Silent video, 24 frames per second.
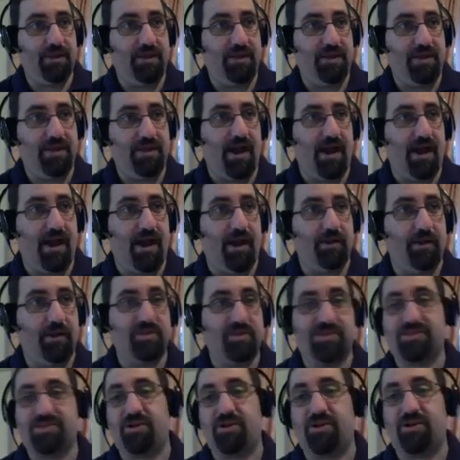yeah, I
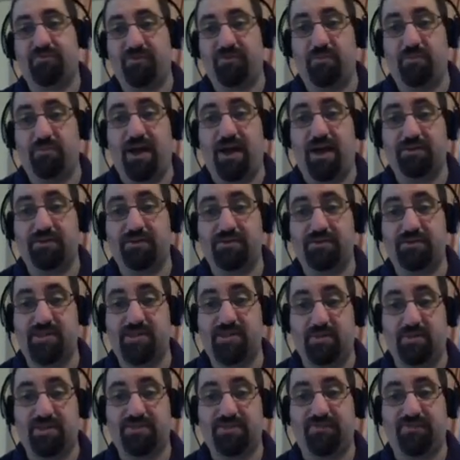would start from that
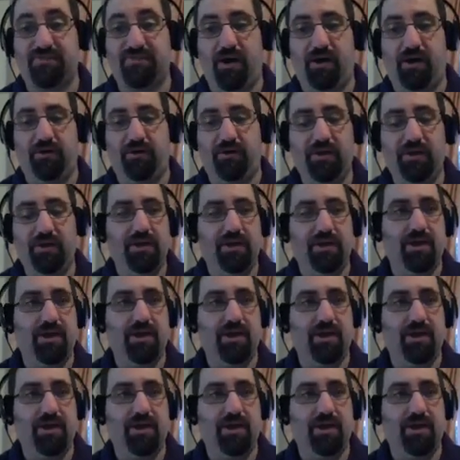snippets file.